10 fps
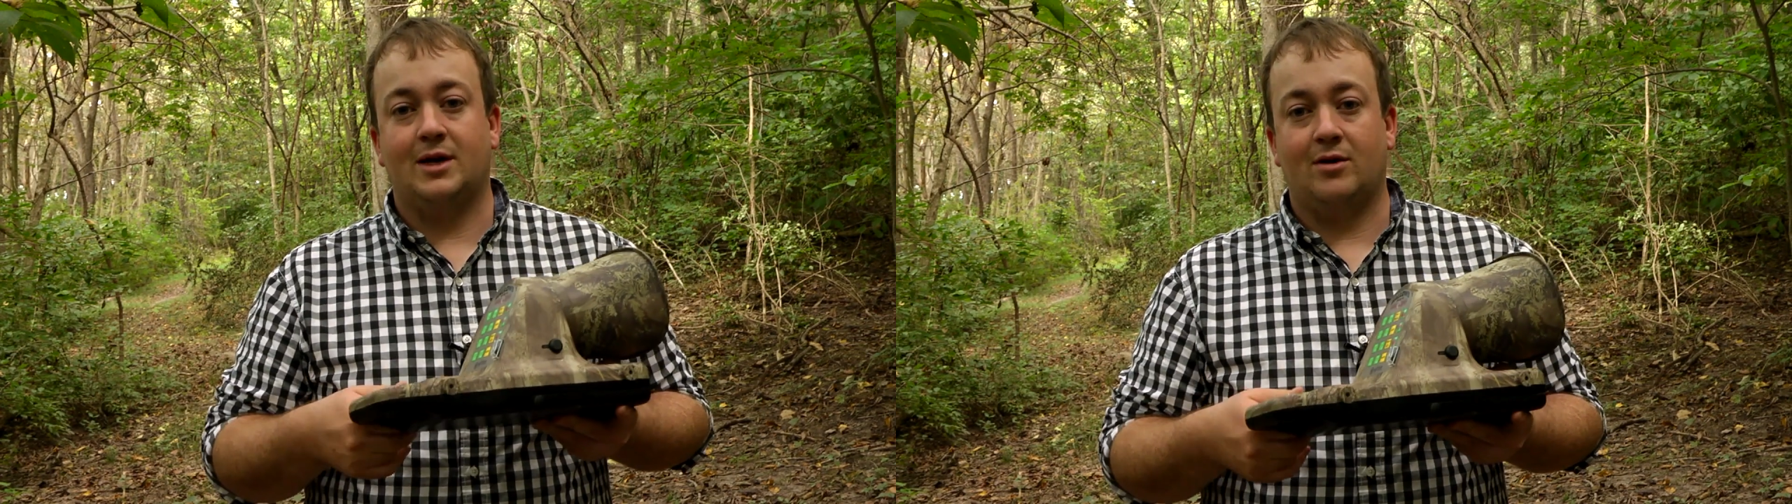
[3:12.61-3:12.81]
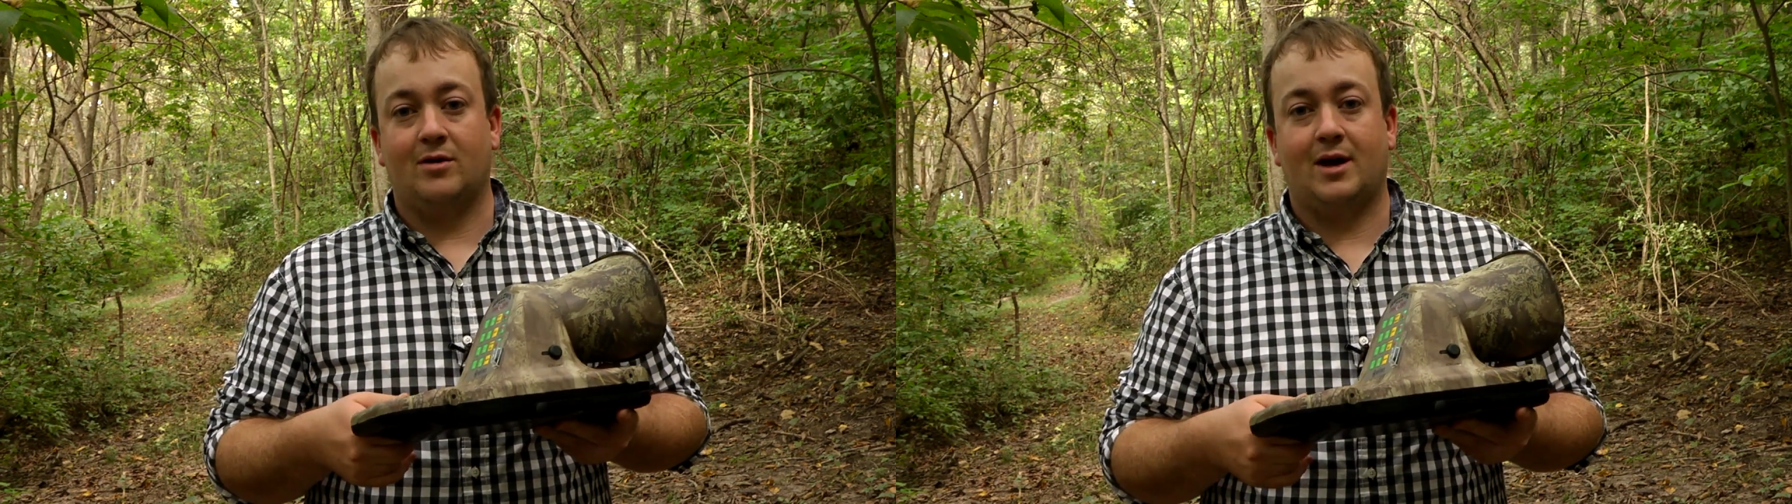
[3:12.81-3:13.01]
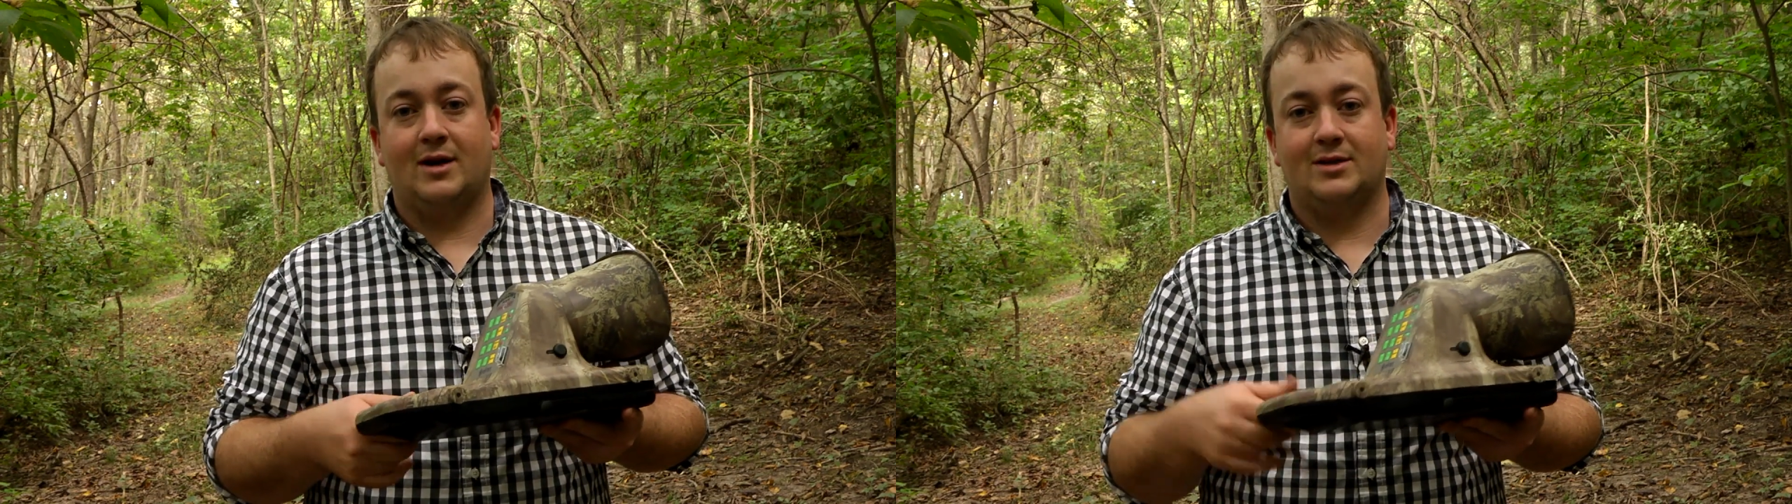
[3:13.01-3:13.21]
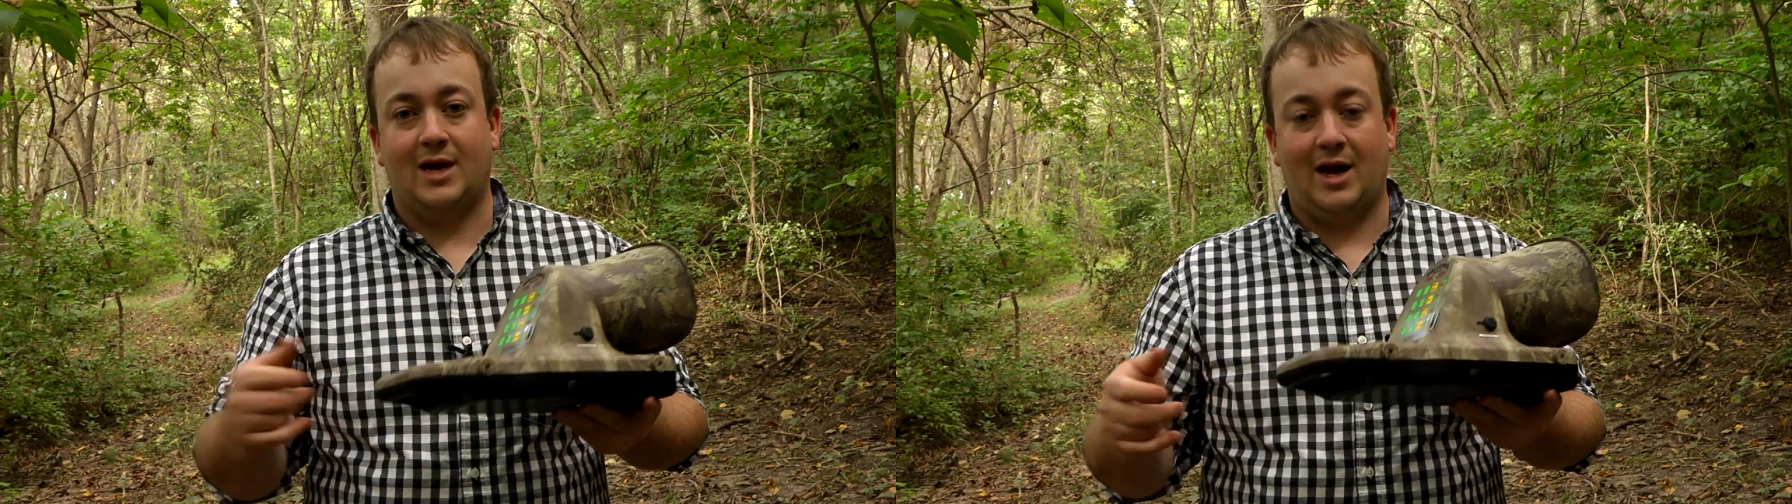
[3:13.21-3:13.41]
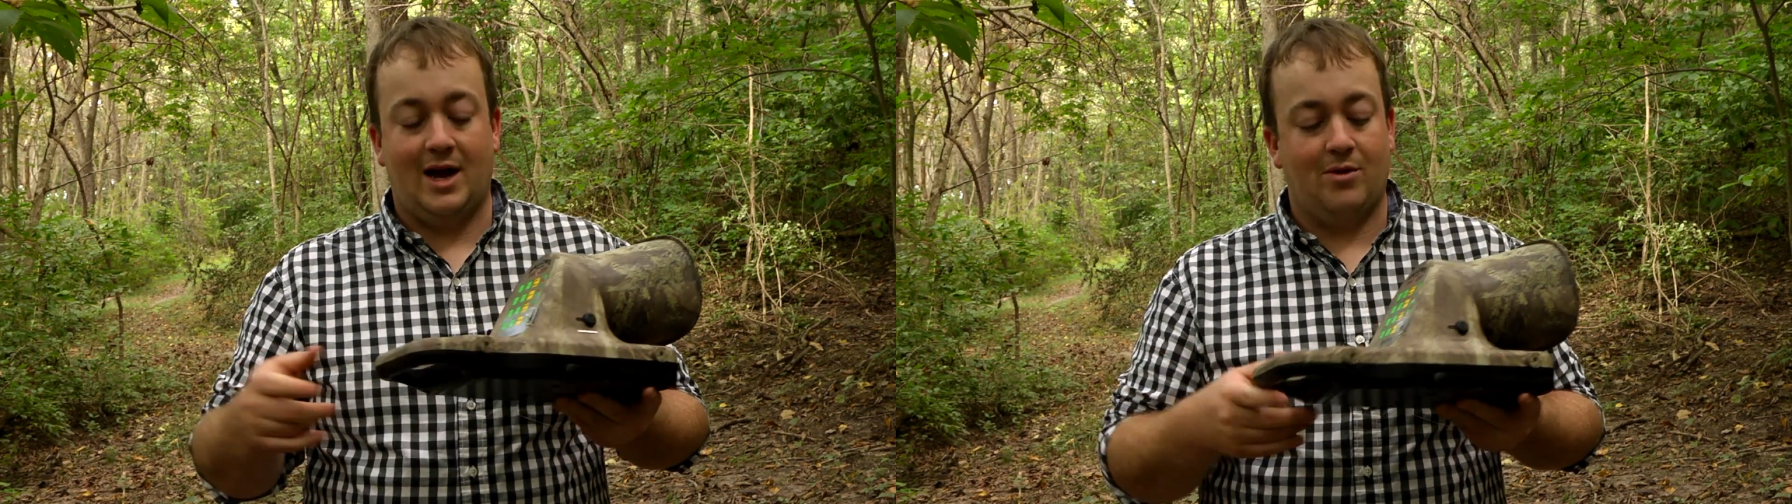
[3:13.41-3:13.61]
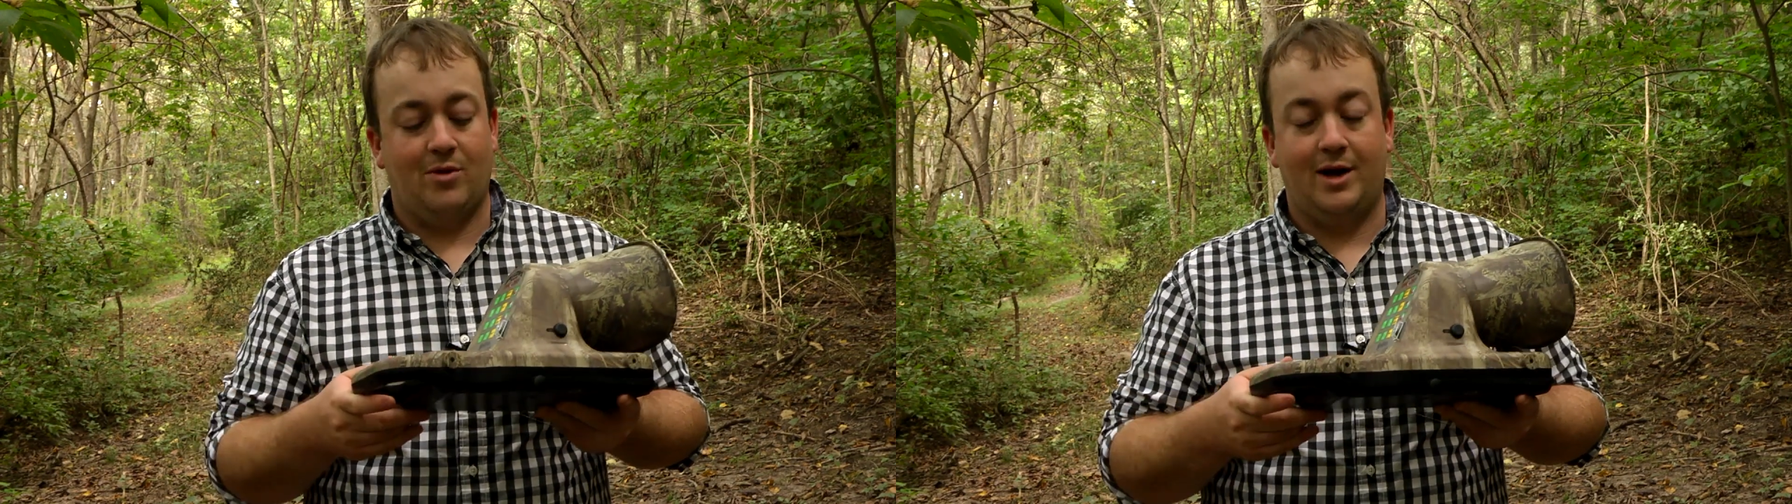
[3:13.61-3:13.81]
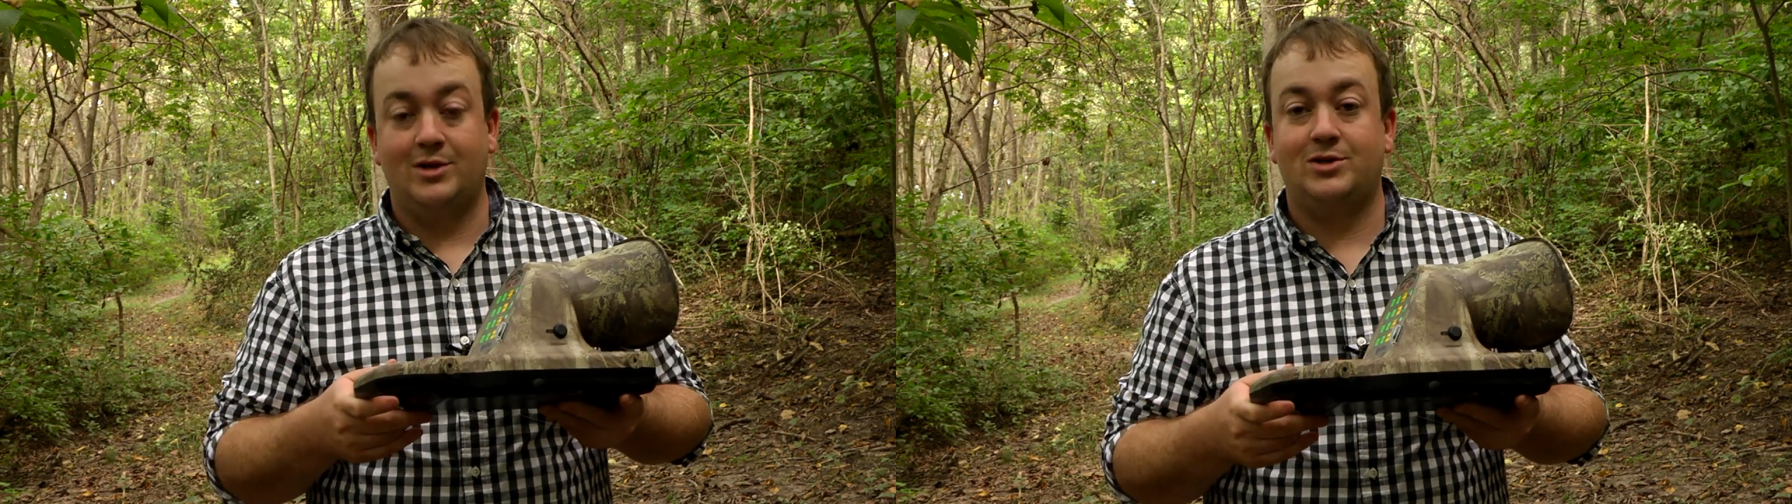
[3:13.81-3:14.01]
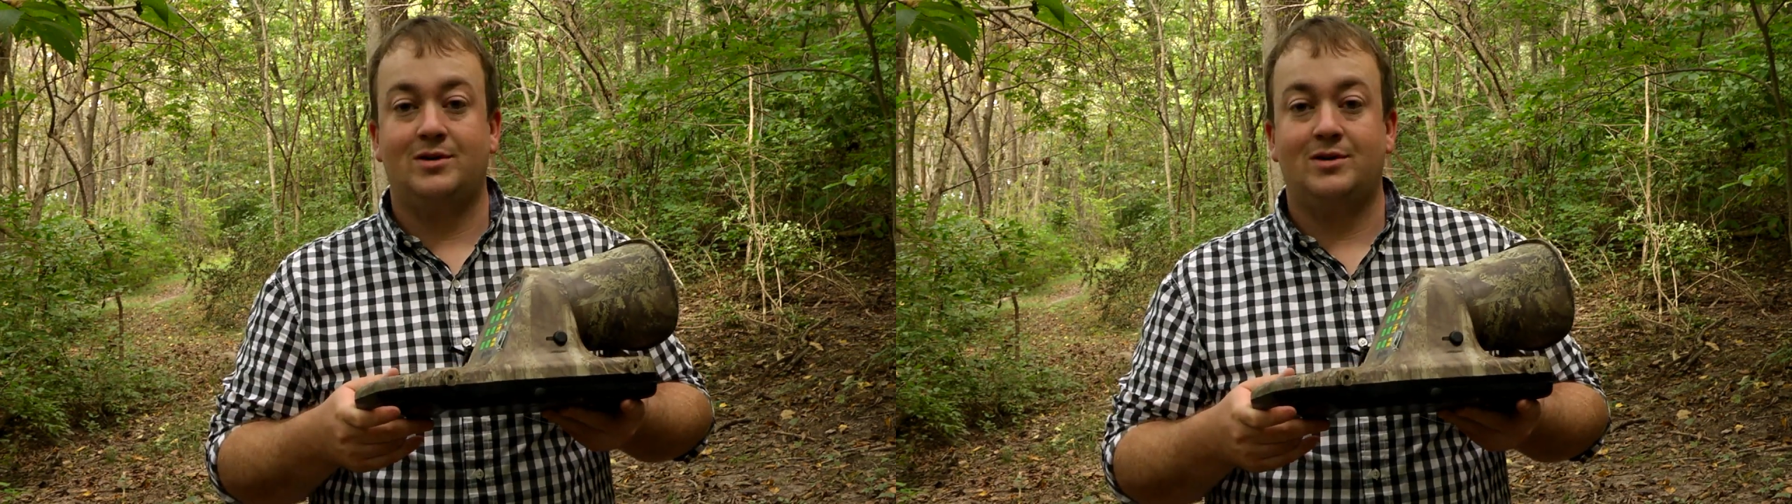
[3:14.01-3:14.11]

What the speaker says: that are kind of staying out of range.